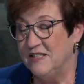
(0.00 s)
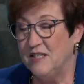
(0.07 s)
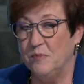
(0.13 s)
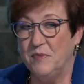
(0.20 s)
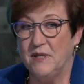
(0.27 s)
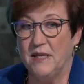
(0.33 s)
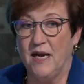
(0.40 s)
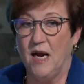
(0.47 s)
It's
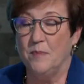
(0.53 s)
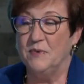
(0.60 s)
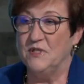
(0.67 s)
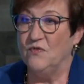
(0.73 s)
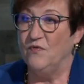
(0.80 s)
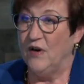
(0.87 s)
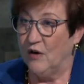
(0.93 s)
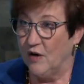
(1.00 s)
something that
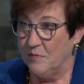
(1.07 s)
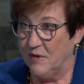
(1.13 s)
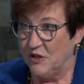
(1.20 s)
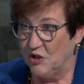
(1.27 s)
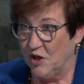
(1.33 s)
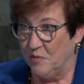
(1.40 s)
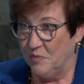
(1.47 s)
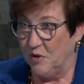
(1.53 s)
happens very
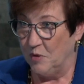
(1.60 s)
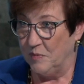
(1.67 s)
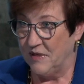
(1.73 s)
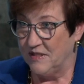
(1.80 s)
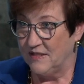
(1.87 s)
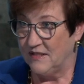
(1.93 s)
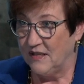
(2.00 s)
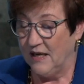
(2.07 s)
much on
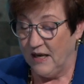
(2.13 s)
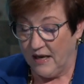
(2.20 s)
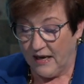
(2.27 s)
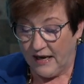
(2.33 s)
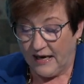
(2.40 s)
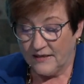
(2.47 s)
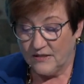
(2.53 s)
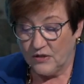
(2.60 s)
purpose.
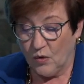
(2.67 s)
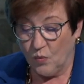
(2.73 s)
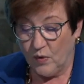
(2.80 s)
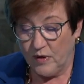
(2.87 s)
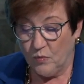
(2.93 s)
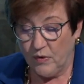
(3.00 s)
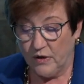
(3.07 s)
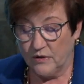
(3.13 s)
And so
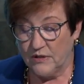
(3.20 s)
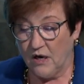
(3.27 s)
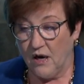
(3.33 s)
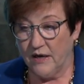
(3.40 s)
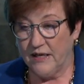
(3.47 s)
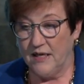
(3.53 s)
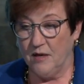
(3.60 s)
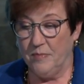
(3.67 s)
when we're
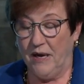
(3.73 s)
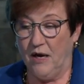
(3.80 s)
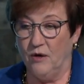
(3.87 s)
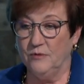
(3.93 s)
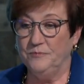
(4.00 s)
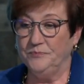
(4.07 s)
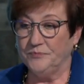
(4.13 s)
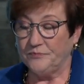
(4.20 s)
talking
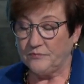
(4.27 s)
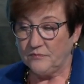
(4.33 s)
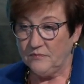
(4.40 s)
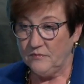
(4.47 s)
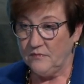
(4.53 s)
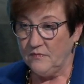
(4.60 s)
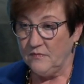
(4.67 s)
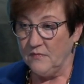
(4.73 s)
about
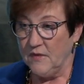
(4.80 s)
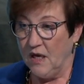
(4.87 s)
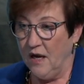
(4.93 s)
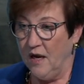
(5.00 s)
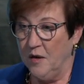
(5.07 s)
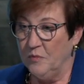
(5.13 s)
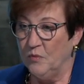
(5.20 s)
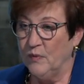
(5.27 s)

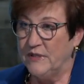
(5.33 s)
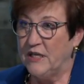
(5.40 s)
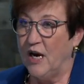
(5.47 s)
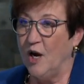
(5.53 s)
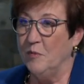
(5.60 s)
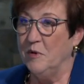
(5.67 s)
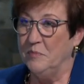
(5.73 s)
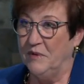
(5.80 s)

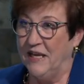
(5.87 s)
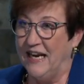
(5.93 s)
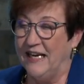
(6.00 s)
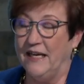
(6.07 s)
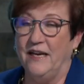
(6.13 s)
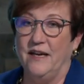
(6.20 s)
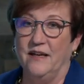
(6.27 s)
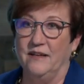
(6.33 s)
retirement
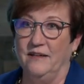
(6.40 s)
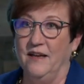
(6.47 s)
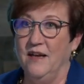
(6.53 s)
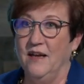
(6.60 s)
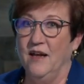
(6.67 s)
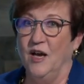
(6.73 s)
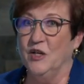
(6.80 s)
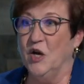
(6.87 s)
planning and
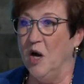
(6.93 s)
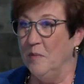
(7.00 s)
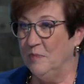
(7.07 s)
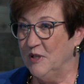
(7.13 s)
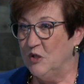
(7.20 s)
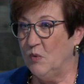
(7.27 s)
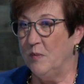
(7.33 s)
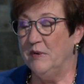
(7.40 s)

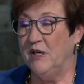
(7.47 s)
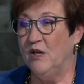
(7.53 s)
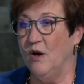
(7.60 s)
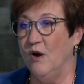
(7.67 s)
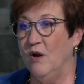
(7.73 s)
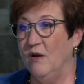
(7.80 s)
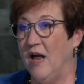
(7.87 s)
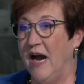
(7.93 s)
accomplished women and
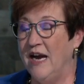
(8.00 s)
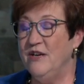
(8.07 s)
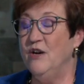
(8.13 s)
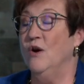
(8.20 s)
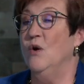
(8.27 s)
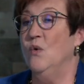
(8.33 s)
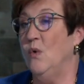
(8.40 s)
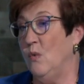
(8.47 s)
all, I
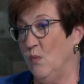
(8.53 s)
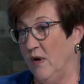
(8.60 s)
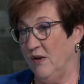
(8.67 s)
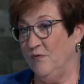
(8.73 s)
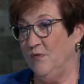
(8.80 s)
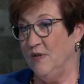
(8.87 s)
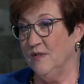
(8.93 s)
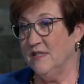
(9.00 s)
know what
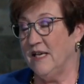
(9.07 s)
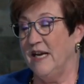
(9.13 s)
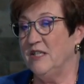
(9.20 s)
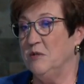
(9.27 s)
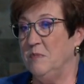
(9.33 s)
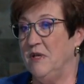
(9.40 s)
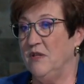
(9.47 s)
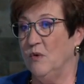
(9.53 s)
it feels like
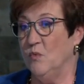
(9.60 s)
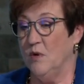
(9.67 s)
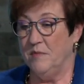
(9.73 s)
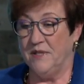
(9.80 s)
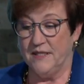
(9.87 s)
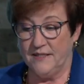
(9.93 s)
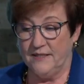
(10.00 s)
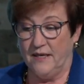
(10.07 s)
to be that
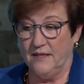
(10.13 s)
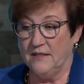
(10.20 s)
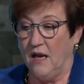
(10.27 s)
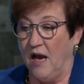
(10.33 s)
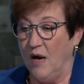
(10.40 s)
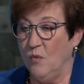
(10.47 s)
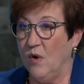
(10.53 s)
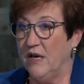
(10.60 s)
woman that says,
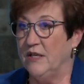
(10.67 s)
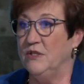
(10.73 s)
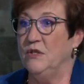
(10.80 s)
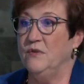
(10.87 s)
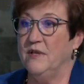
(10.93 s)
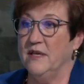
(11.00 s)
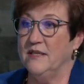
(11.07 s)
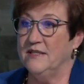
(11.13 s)
I want to
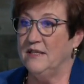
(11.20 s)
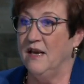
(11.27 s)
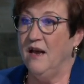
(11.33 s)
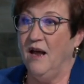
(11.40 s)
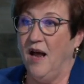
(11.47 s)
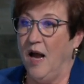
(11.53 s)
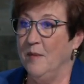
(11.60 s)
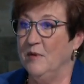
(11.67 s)
do this,
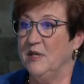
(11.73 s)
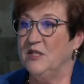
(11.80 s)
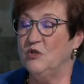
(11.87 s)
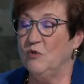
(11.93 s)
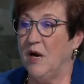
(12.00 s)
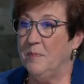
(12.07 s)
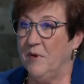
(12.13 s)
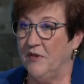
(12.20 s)
I'm going to
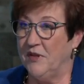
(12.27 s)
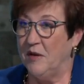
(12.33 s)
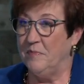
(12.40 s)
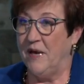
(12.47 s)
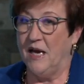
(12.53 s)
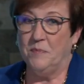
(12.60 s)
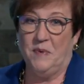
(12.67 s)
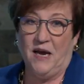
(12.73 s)
strap on that
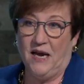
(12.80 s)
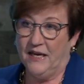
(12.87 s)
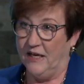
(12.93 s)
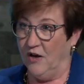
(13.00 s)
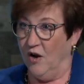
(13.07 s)
backpack and